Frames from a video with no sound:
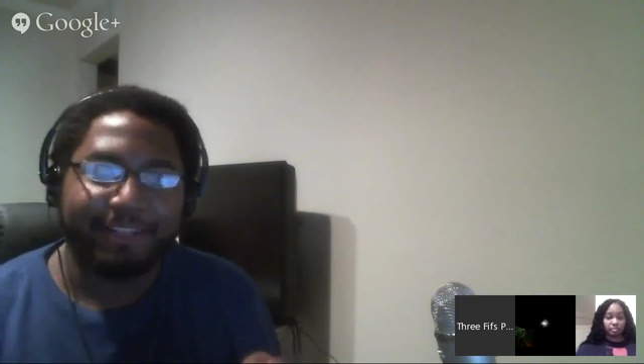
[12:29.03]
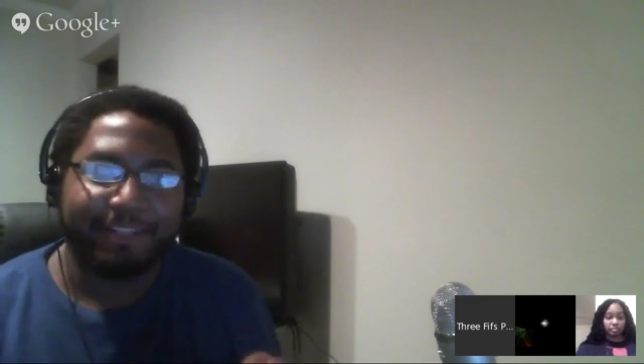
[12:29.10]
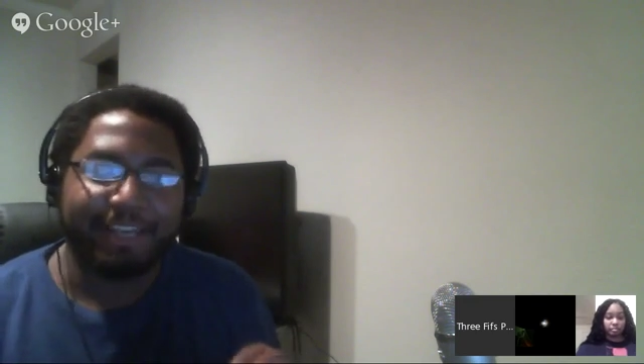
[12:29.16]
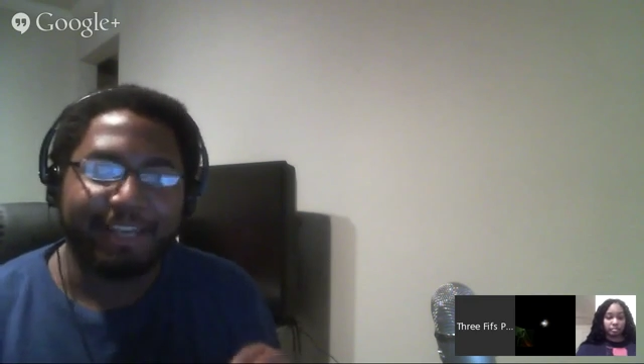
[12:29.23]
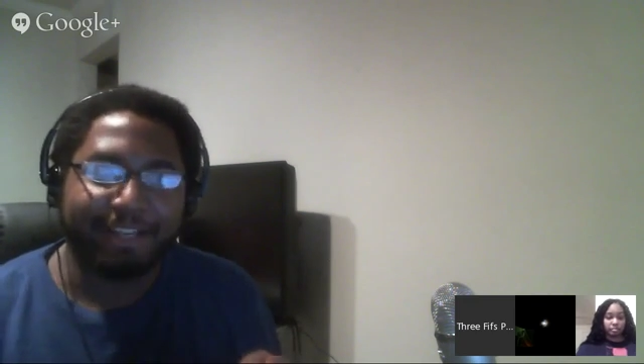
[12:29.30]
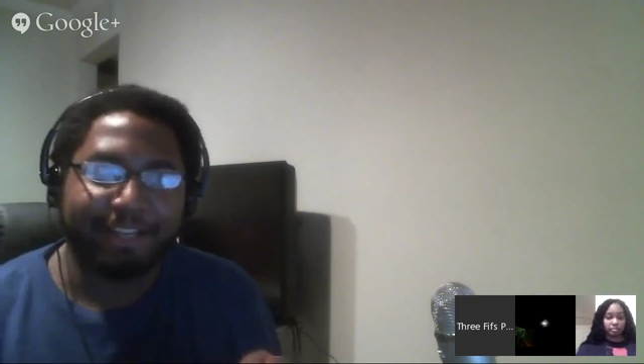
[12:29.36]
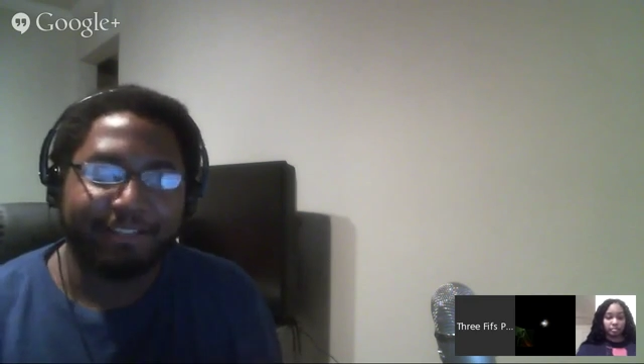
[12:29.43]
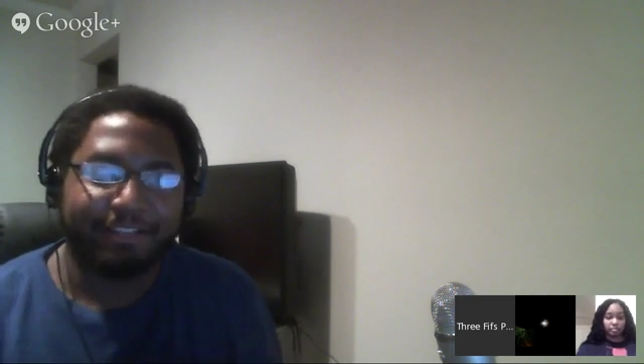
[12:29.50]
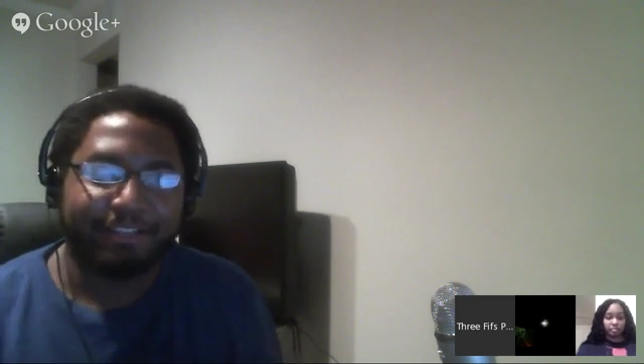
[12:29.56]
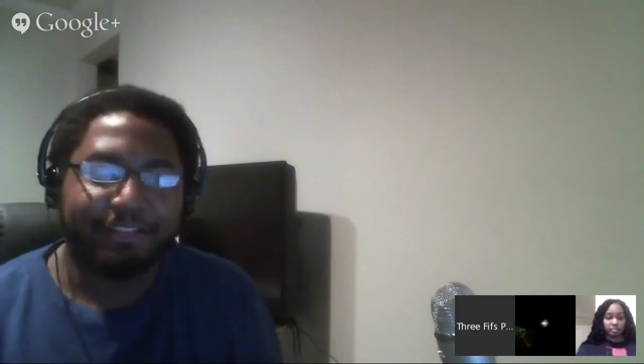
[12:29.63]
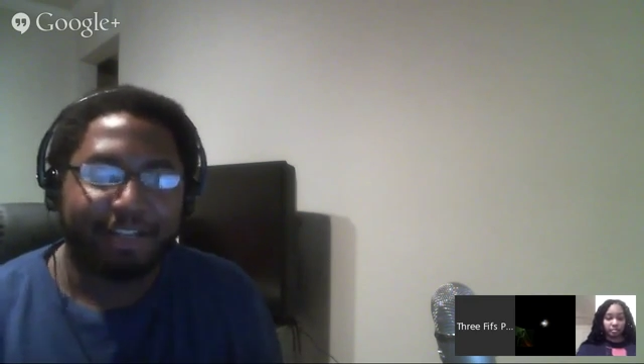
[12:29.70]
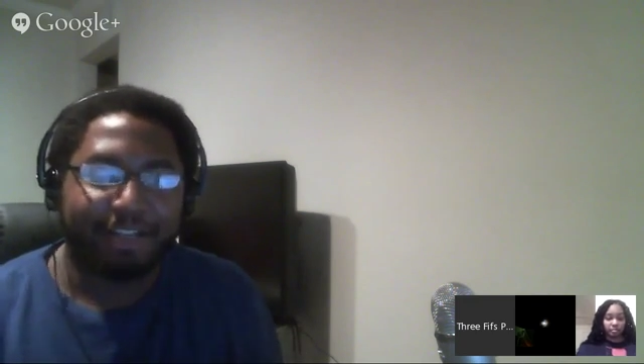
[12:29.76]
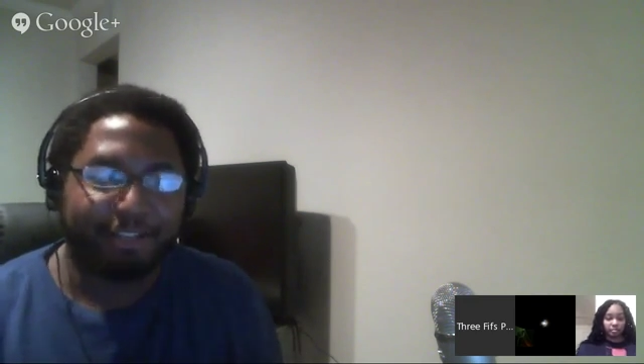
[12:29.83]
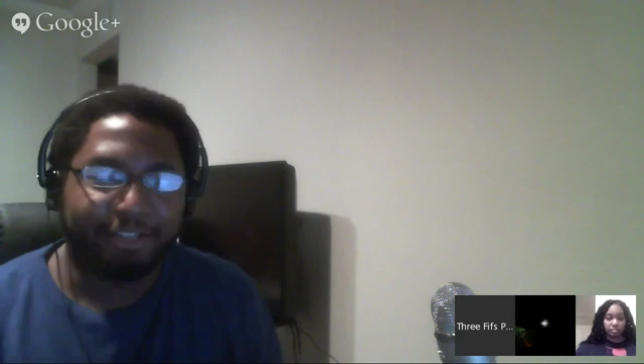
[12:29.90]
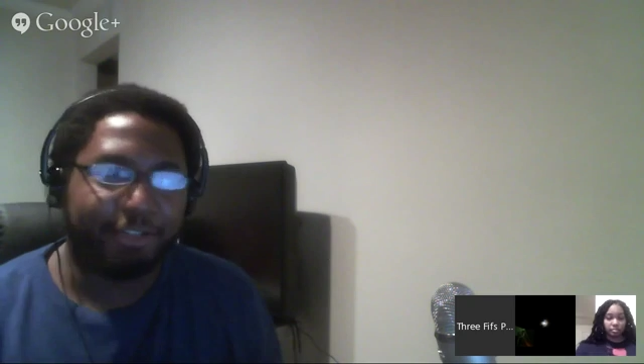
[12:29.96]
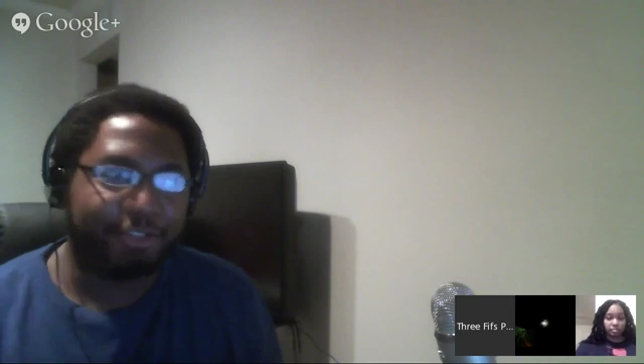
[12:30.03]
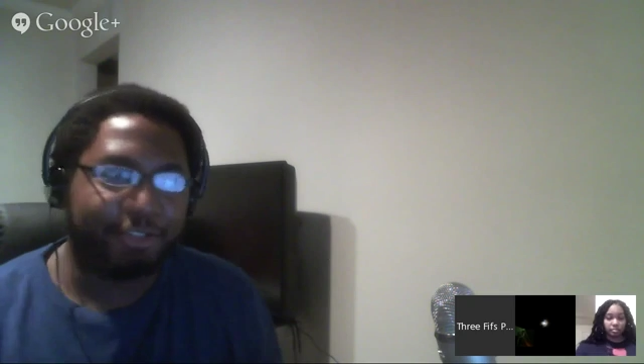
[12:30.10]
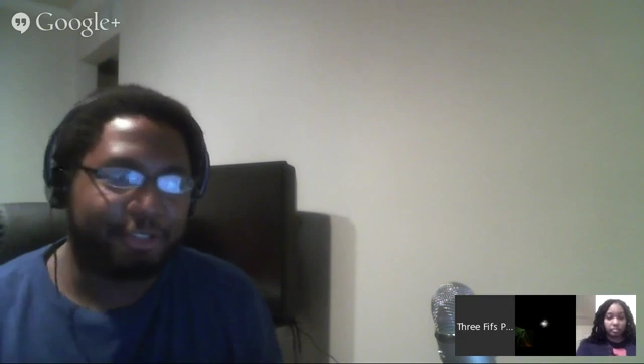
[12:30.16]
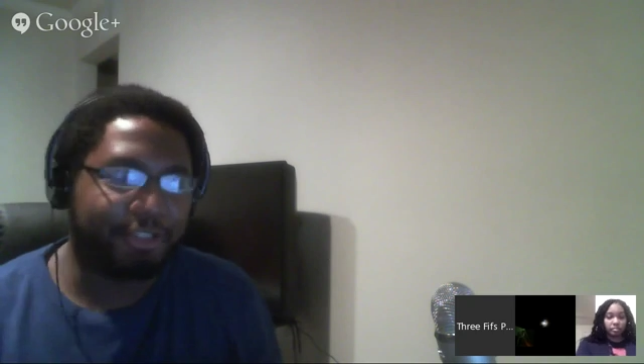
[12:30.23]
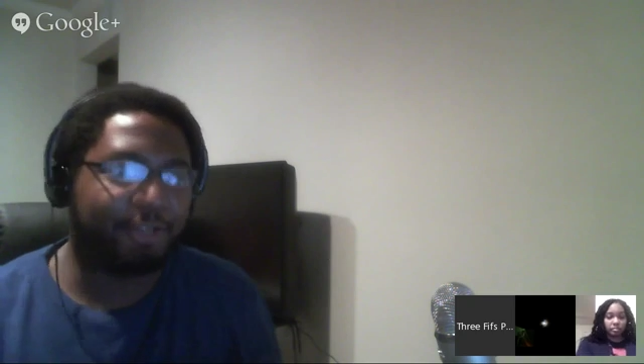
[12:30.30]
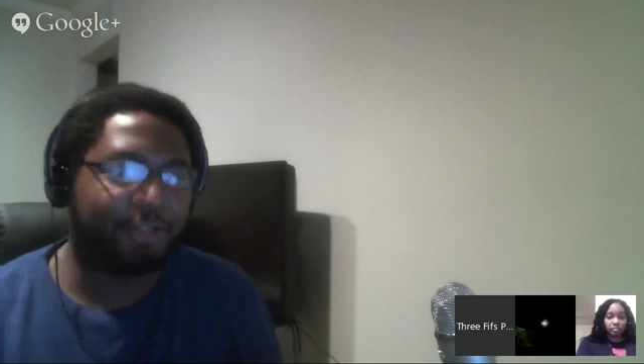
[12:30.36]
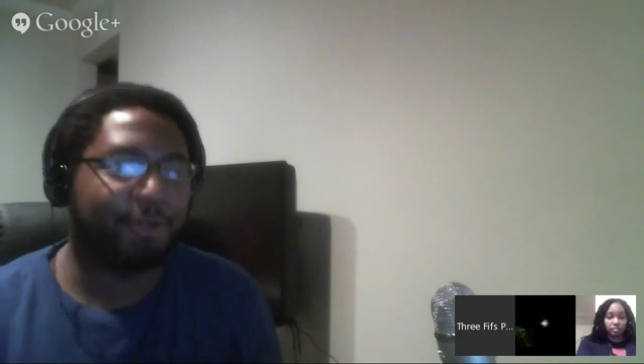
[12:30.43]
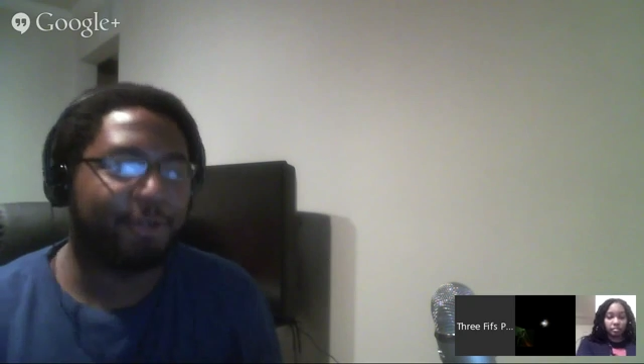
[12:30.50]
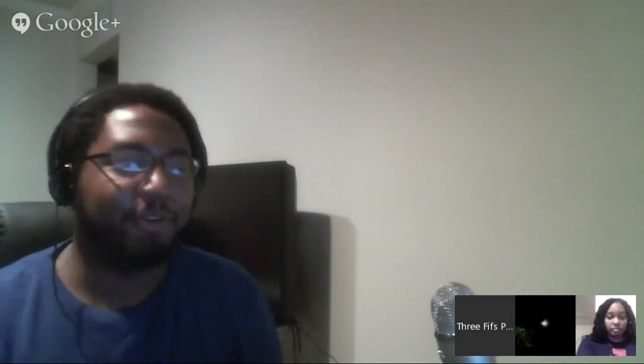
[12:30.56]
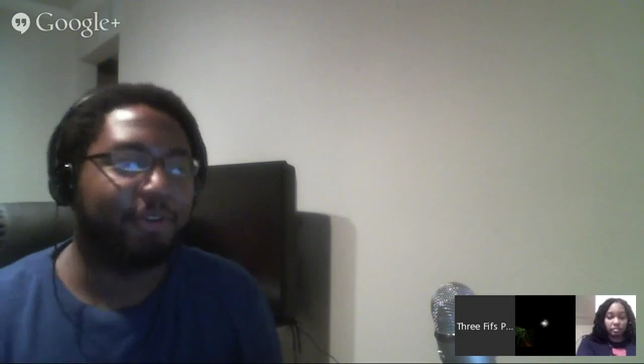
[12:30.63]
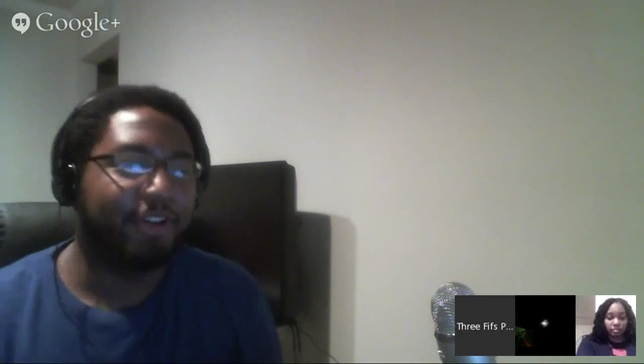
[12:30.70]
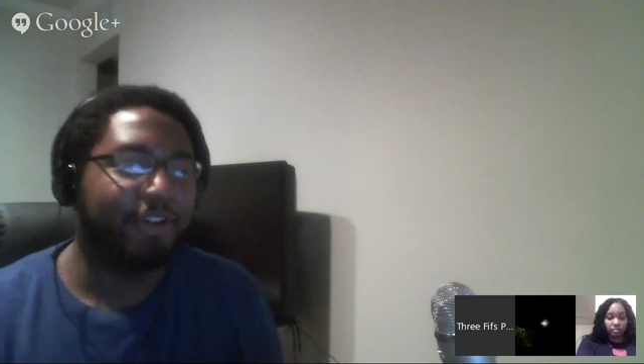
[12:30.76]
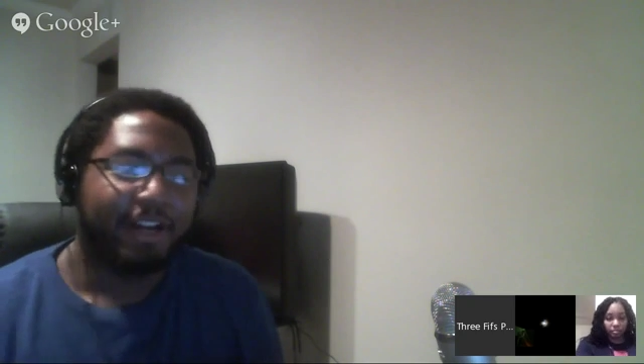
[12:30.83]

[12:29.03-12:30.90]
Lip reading: then undertone